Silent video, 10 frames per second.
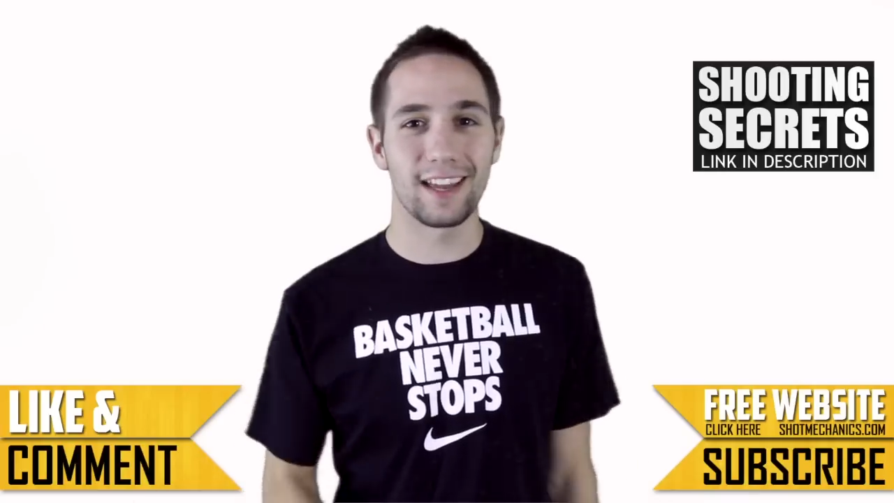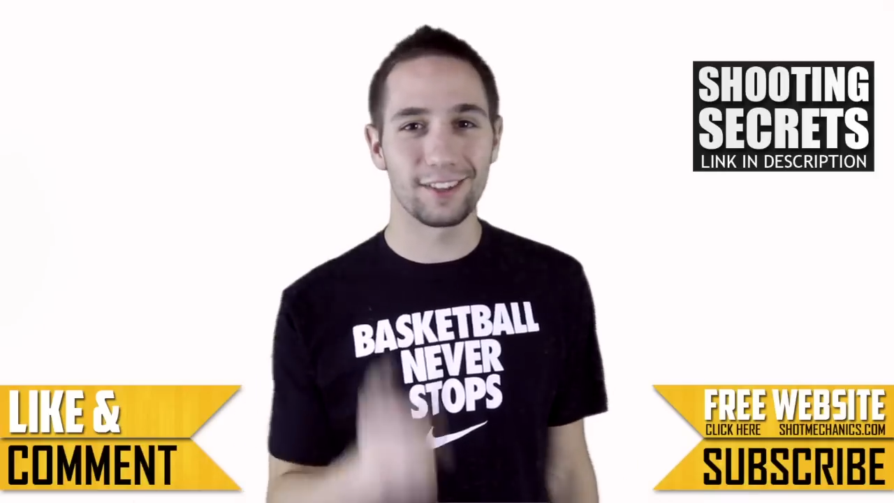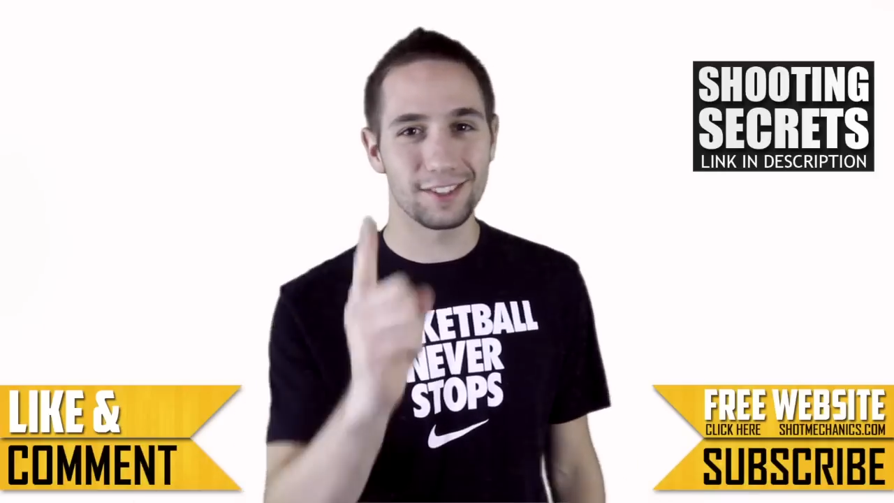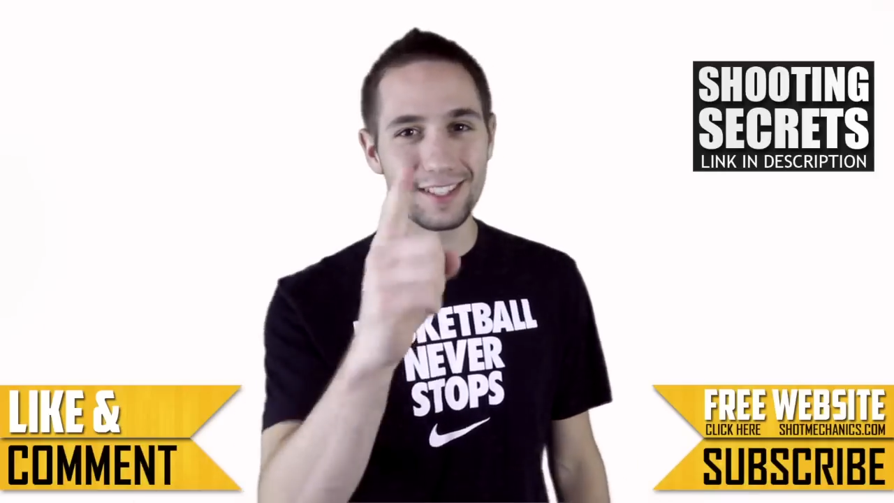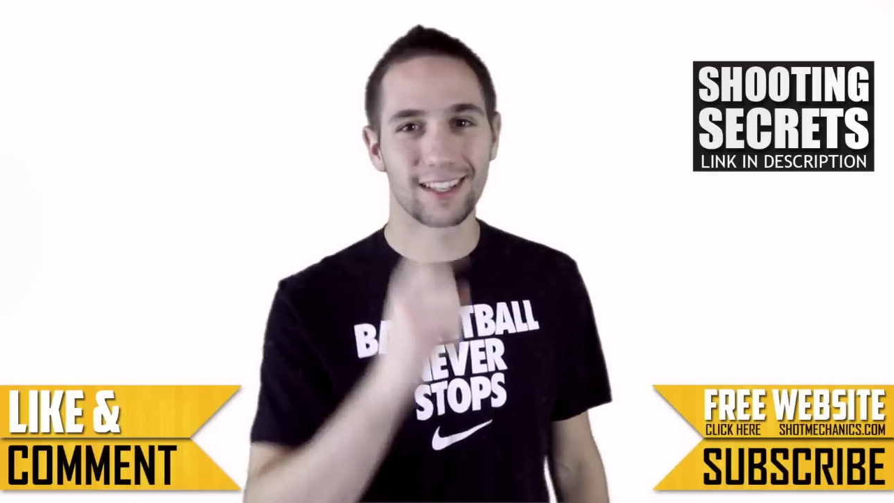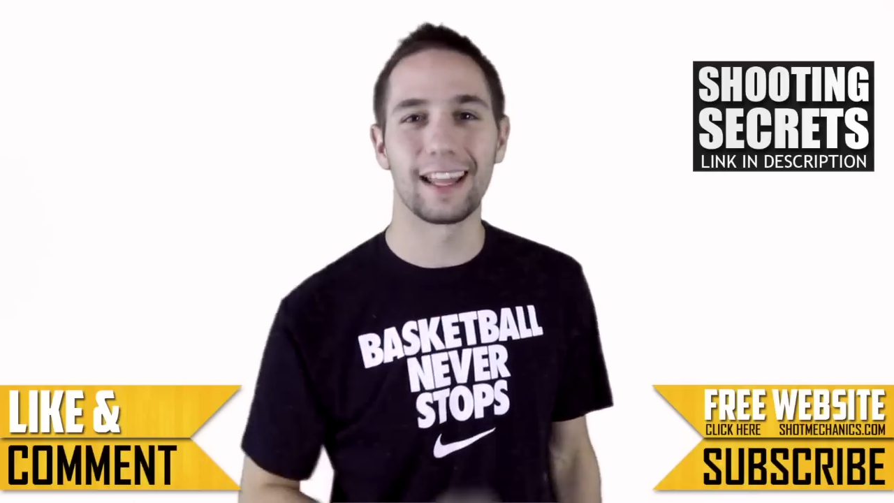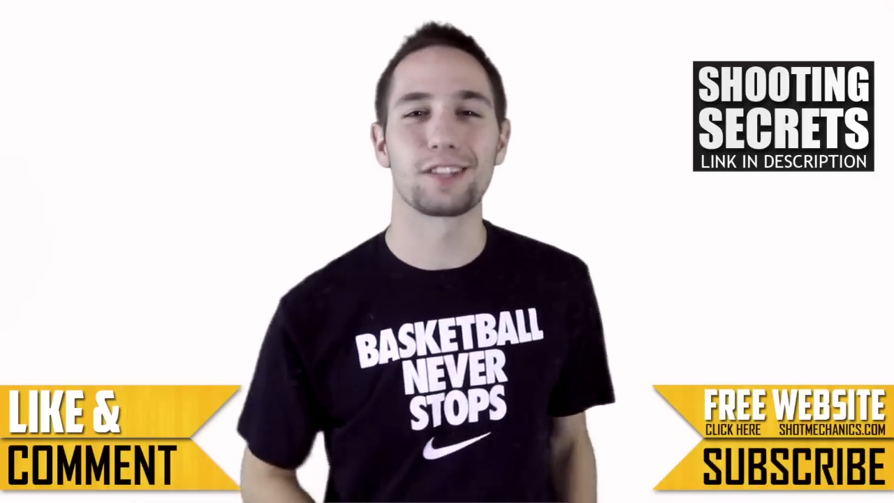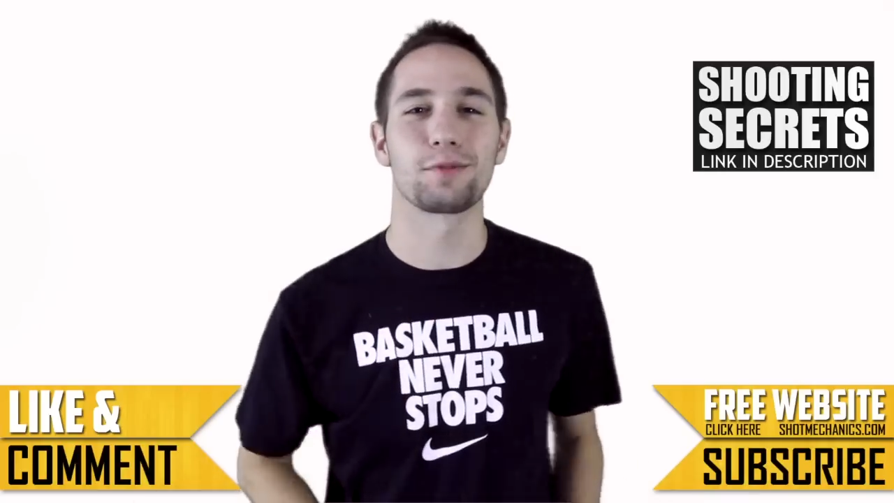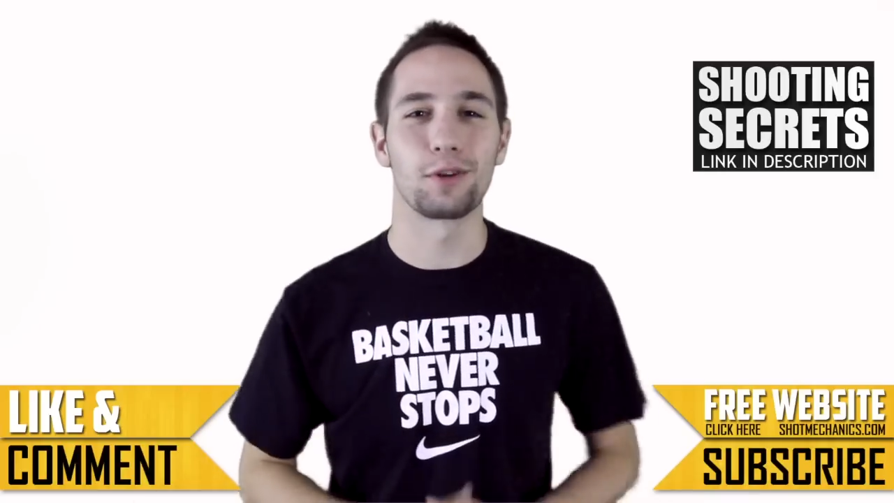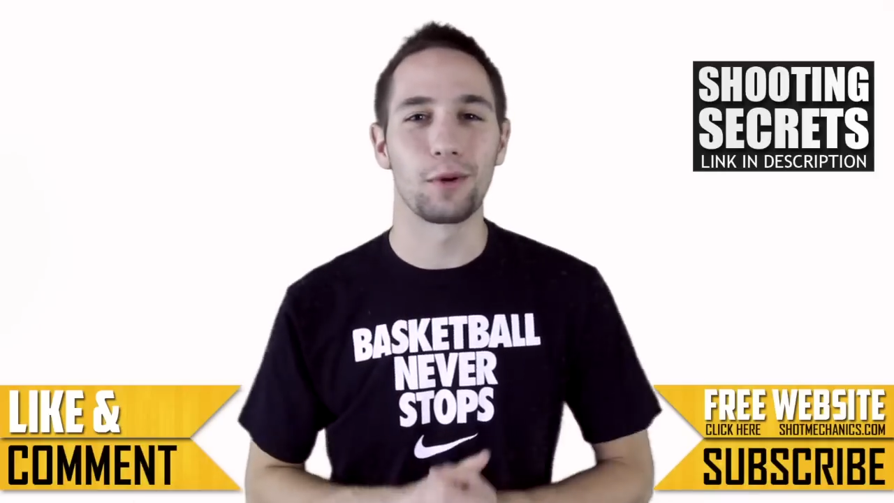handles,
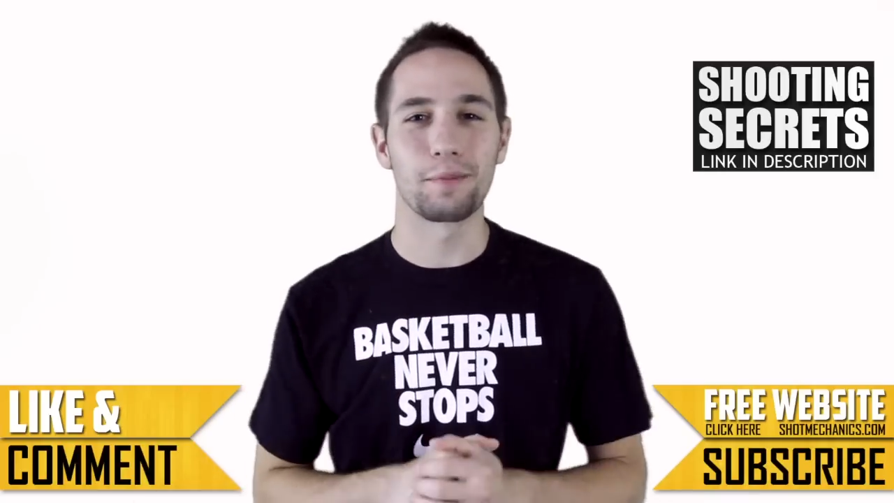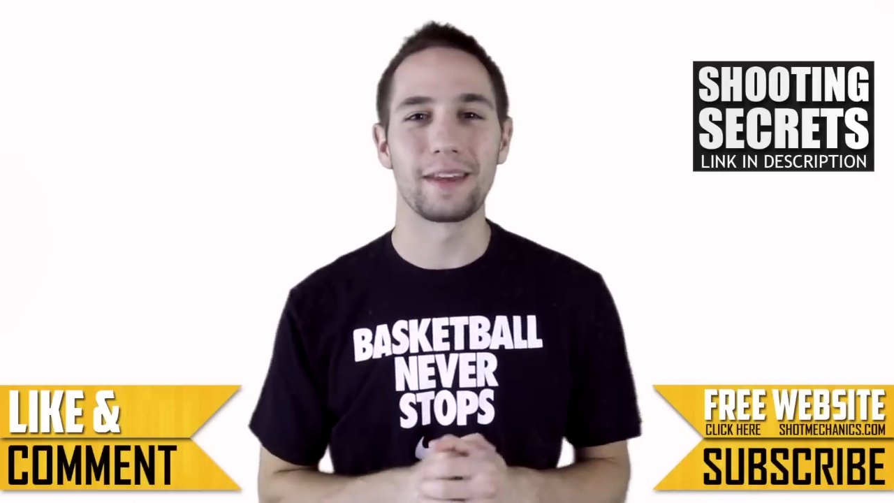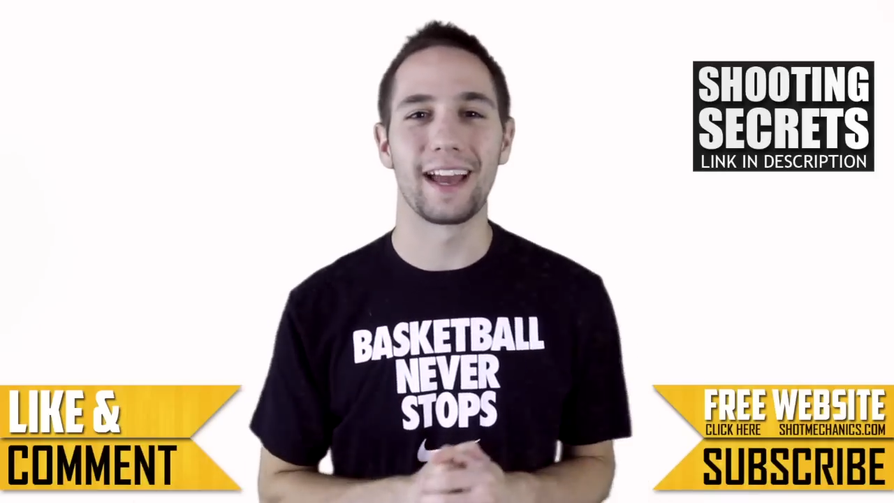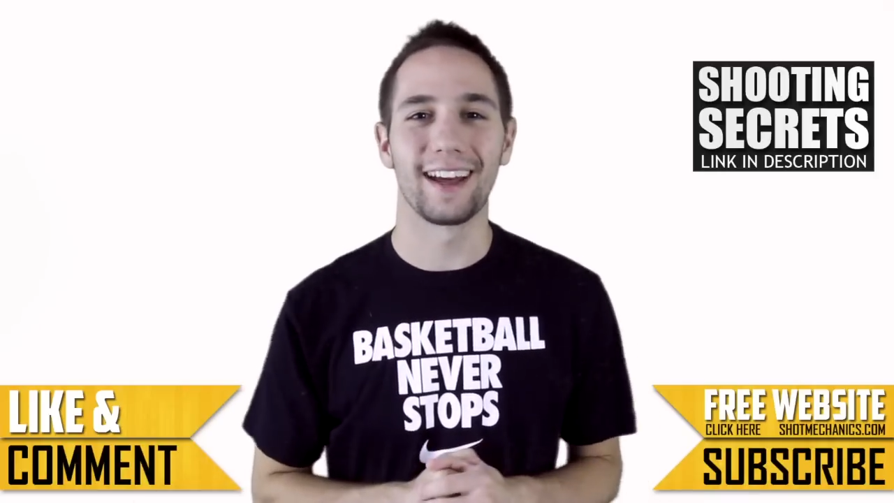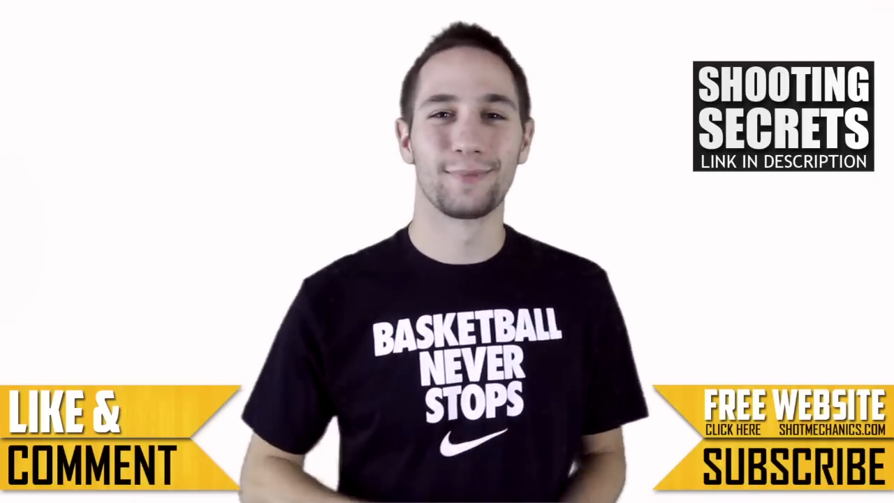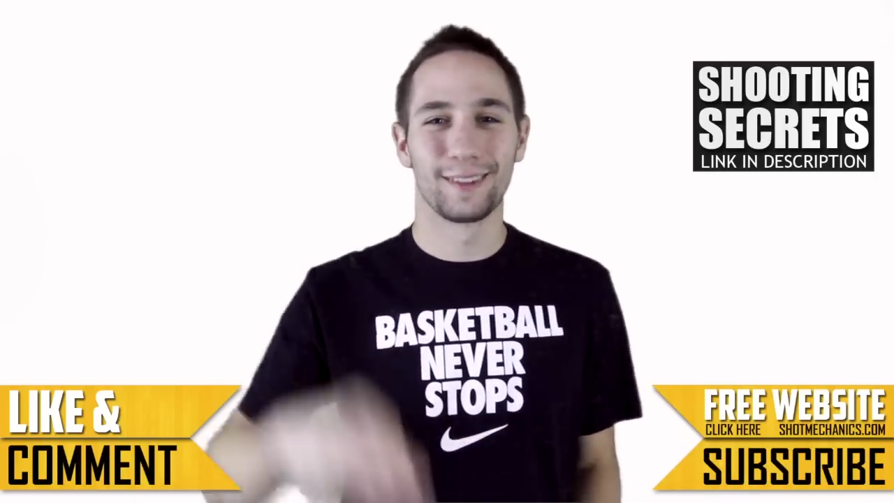that's where you want to be at.